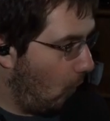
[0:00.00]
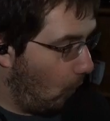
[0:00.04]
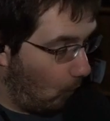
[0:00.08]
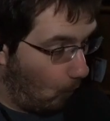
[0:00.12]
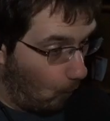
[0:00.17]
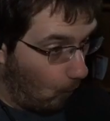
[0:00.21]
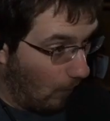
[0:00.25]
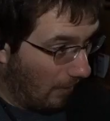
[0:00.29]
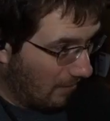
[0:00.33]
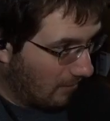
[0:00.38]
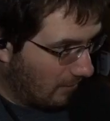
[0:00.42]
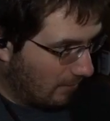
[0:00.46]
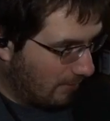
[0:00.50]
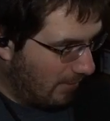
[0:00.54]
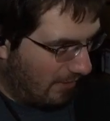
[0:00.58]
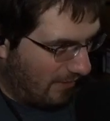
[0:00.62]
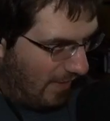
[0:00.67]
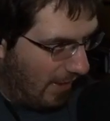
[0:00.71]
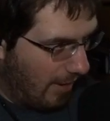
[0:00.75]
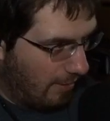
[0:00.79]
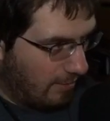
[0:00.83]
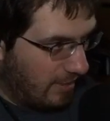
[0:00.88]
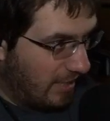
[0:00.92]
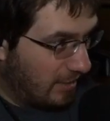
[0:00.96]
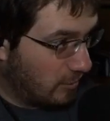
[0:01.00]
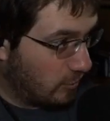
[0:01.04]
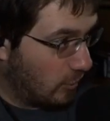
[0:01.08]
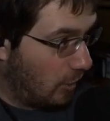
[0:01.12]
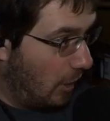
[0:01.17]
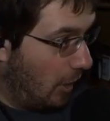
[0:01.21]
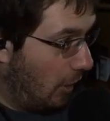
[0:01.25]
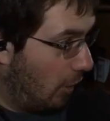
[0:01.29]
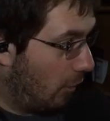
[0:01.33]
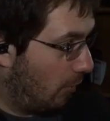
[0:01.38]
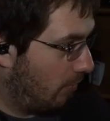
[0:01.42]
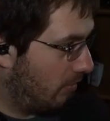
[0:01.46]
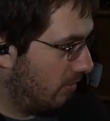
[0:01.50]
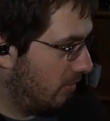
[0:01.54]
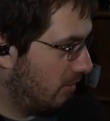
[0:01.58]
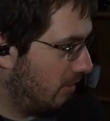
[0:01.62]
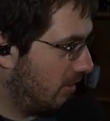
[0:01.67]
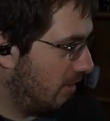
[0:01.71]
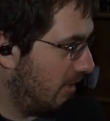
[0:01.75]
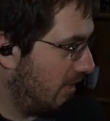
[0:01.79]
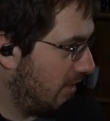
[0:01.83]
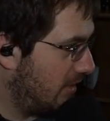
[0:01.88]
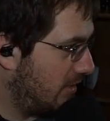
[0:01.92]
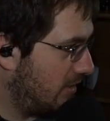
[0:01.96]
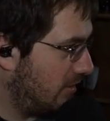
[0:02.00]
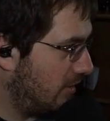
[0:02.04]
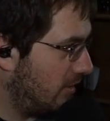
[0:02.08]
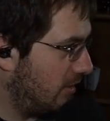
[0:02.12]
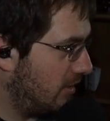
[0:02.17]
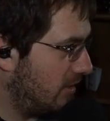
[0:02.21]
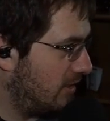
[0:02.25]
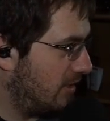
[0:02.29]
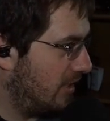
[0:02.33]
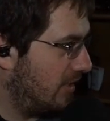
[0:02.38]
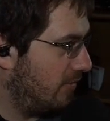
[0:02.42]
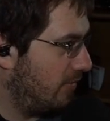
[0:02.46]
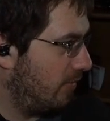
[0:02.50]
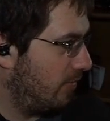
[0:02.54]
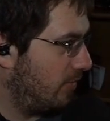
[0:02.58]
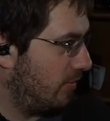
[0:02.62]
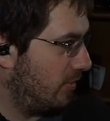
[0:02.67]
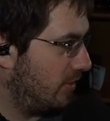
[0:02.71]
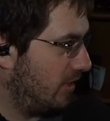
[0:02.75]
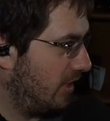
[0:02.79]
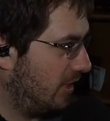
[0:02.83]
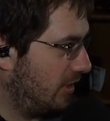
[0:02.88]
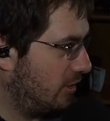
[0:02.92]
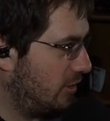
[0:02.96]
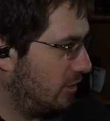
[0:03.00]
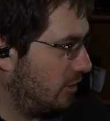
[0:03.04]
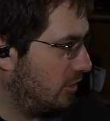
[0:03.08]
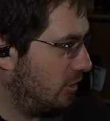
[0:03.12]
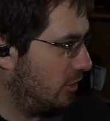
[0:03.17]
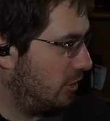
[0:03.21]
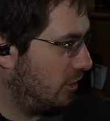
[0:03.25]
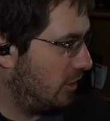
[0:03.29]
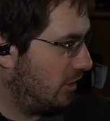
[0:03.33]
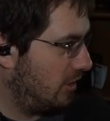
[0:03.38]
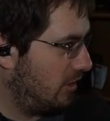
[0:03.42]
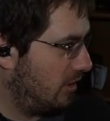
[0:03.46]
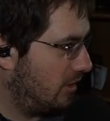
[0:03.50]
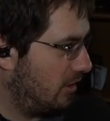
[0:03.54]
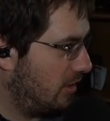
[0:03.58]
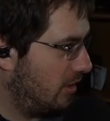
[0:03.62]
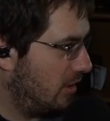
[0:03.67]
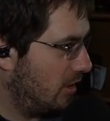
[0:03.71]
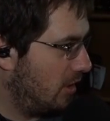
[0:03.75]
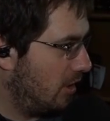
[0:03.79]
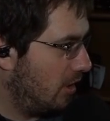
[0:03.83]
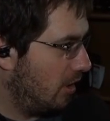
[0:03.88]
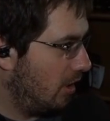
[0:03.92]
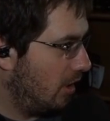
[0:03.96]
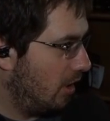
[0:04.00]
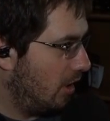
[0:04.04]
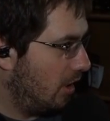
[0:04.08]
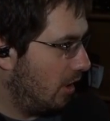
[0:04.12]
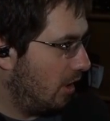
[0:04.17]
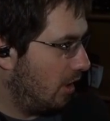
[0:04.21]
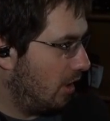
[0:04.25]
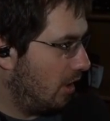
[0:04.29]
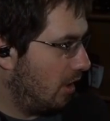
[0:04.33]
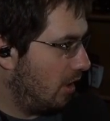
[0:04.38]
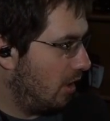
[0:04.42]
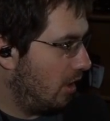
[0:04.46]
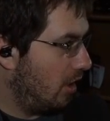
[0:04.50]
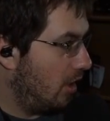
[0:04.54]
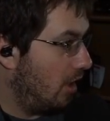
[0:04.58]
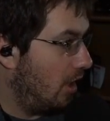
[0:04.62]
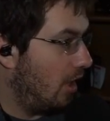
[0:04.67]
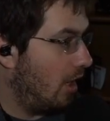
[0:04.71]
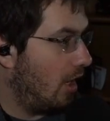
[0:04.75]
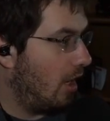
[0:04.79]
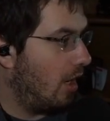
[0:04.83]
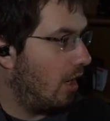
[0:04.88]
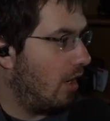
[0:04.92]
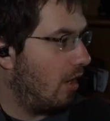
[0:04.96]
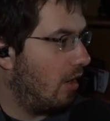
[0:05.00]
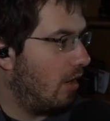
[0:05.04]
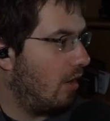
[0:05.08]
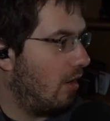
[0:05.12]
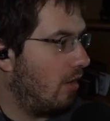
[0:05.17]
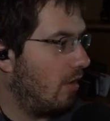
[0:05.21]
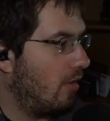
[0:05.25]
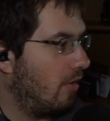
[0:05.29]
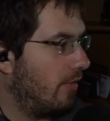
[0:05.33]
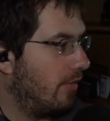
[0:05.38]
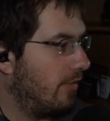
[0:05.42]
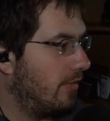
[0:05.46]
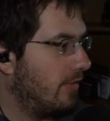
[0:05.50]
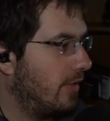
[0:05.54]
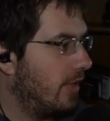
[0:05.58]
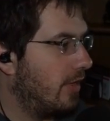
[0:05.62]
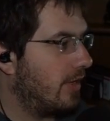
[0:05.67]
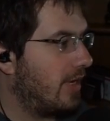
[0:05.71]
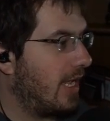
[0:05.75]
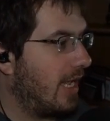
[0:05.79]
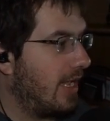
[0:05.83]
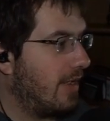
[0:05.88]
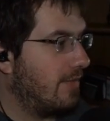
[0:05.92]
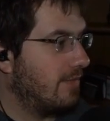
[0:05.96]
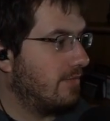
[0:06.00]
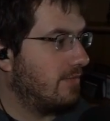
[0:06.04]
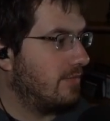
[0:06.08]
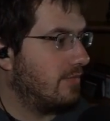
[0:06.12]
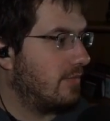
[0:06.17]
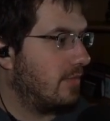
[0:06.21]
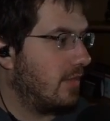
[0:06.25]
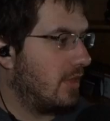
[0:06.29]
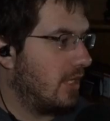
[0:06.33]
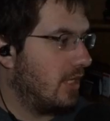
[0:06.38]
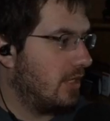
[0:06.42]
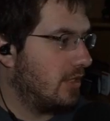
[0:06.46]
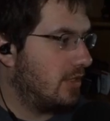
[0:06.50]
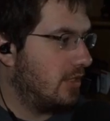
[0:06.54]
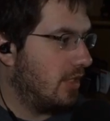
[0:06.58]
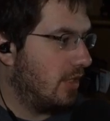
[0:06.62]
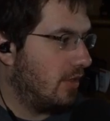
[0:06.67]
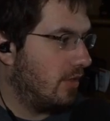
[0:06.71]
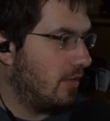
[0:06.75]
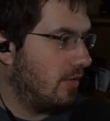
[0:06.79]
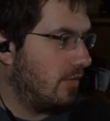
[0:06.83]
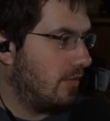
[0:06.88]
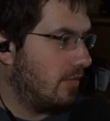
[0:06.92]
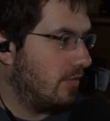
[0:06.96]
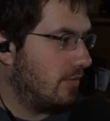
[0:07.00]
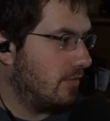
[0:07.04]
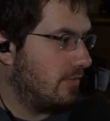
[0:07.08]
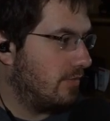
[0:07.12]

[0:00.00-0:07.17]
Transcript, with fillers: Welcome to Foundation Help. Get started Set up a production ship. Oh, okay. So,